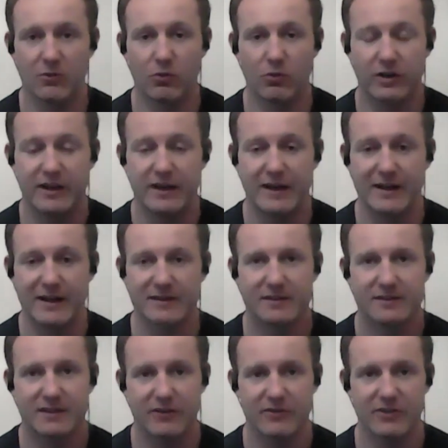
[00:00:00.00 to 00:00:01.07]
looking at,
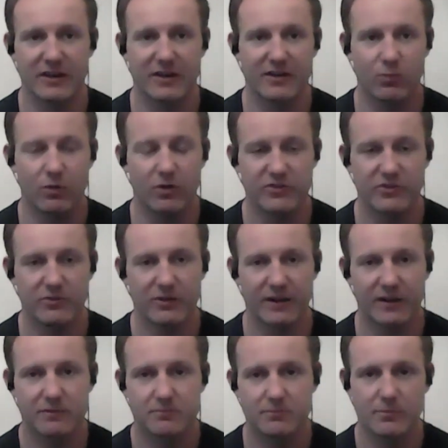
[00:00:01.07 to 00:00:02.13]
sounds like as well too,
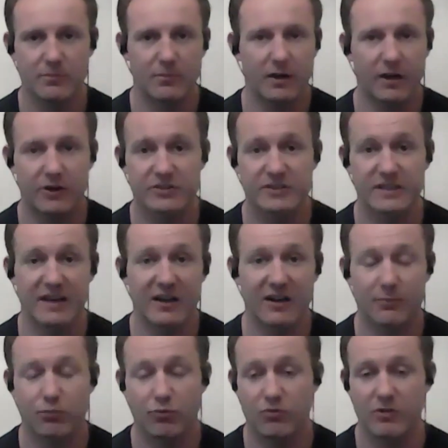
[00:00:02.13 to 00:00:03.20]
like understand how
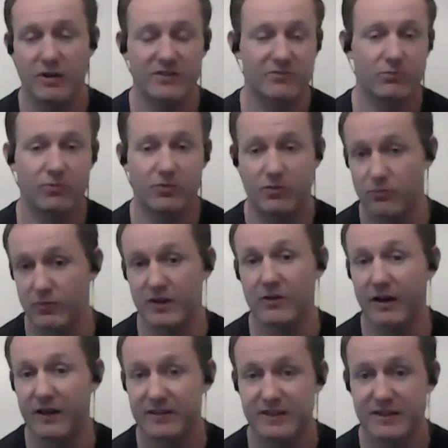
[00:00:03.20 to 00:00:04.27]
to progress and
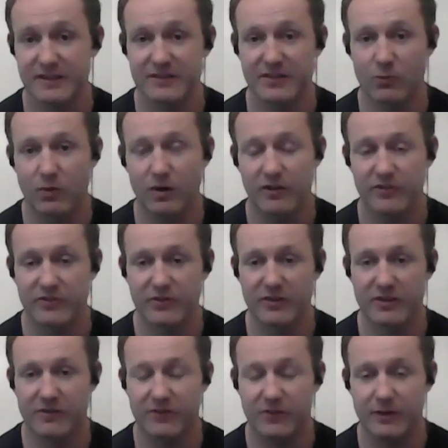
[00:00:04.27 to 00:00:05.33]
regress kids as well, so
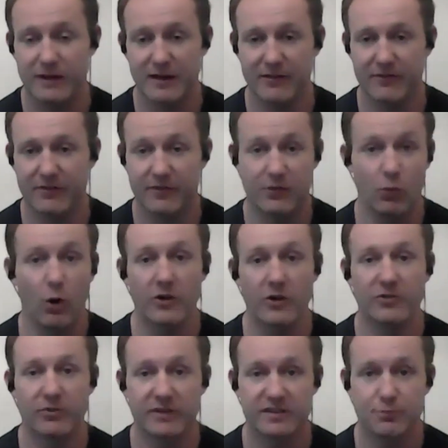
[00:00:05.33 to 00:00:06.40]
that if you are
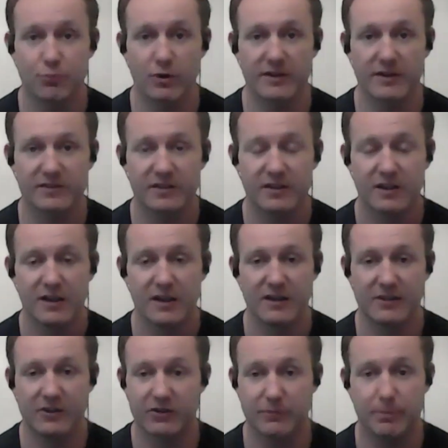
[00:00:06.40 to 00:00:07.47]
doing sprints,
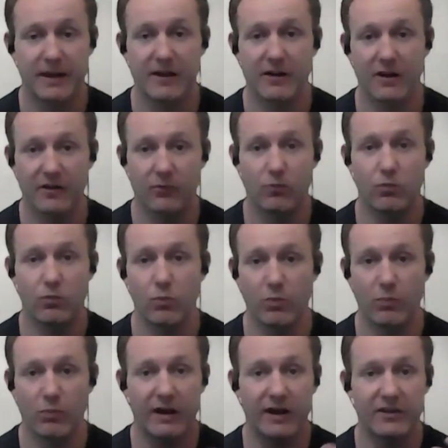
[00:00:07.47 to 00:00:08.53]
depending on,
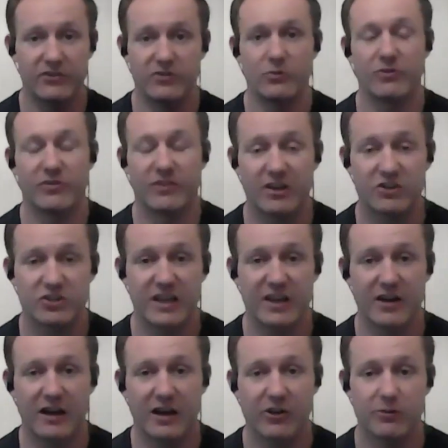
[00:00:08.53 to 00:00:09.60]
as you as an
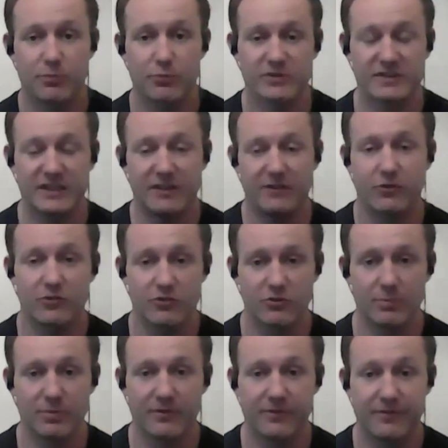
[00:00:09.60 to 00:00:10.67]
educator, how you perceive your
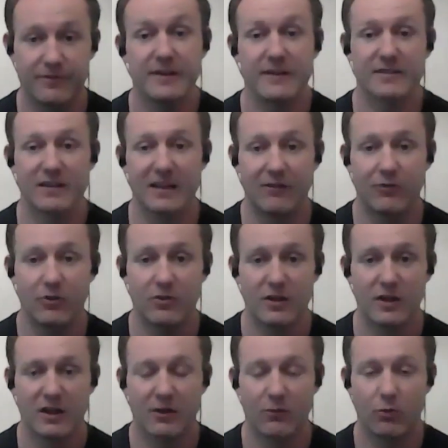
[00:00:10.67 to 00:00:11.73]
group of fitness level.
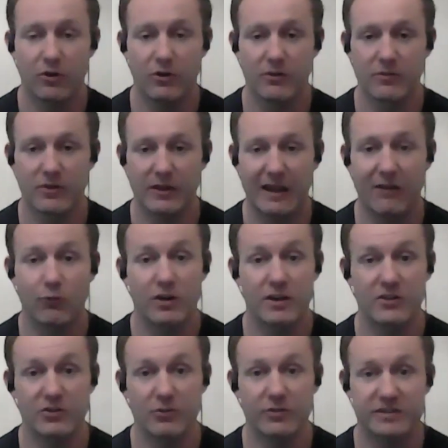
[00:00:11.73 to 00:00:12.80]
Well, everyone
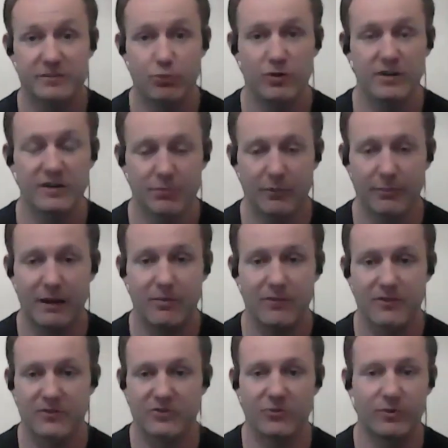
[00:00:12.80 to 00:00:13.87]
can do a sprint, but maybe
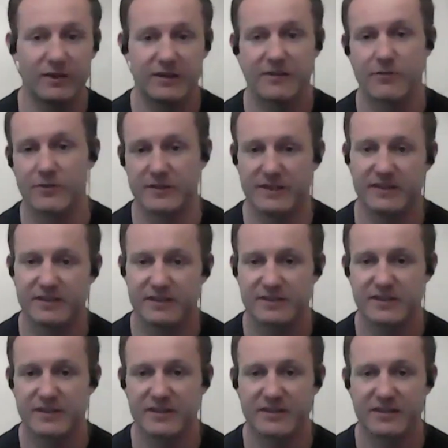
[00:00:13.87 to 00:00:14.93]
they're doing different
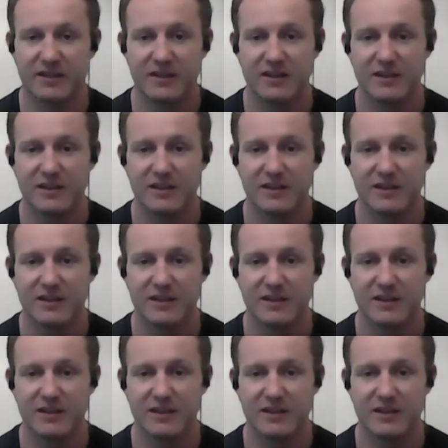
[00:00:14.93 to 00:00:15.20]
distances.